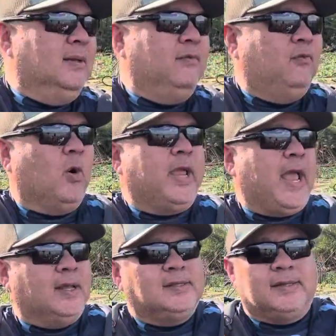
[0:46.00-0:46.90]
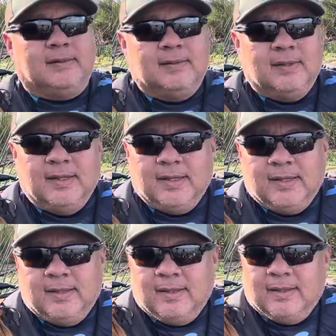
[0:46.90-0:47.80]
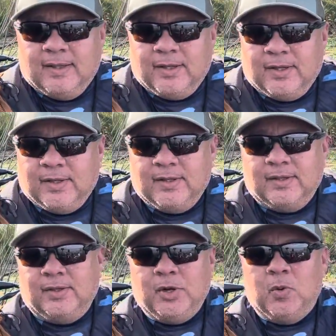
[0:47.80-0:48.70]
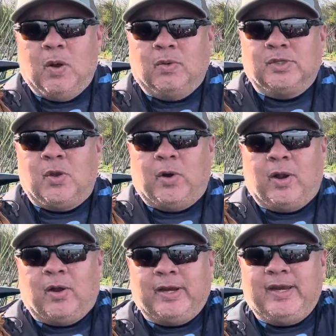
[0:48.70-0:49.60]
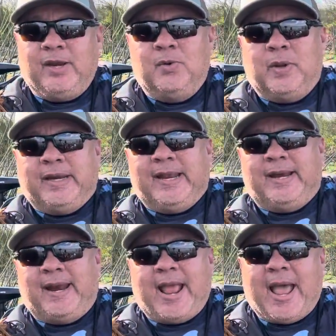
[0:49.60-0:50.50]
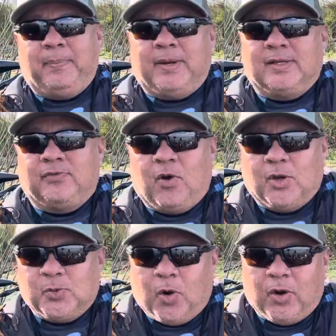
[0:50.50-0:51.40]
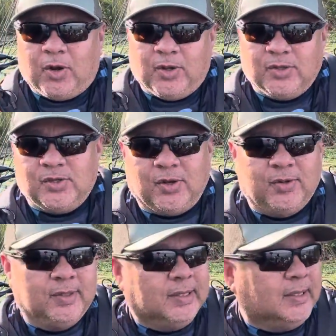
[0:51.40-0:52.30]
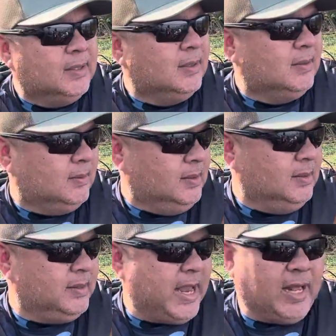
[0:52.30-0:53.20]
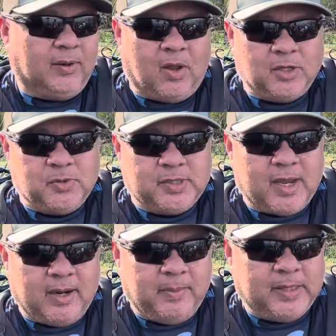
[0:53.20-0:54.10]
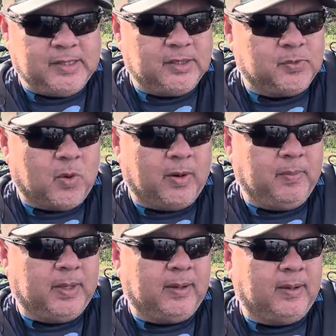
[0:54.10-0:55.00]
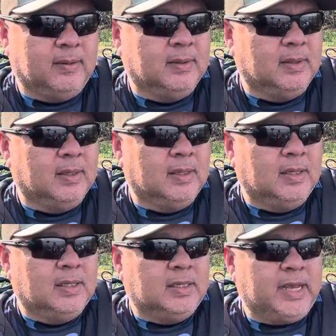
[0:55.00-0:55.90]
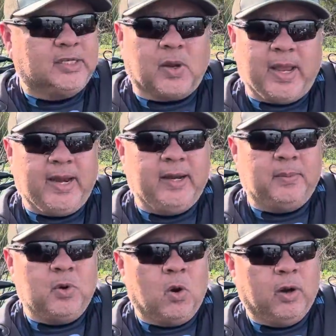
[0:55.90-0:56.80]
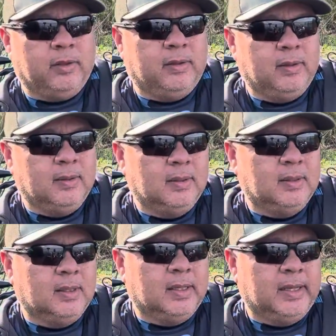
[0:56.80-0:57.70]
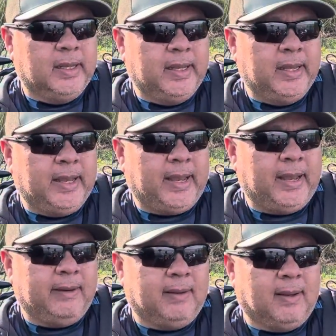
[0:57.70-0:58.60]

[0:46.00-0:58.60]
forecast, and knew what was going on and knew what needed to happen as far as work goes. So yeah, launch was kind of busy this morning, but yeah, so I headed up north and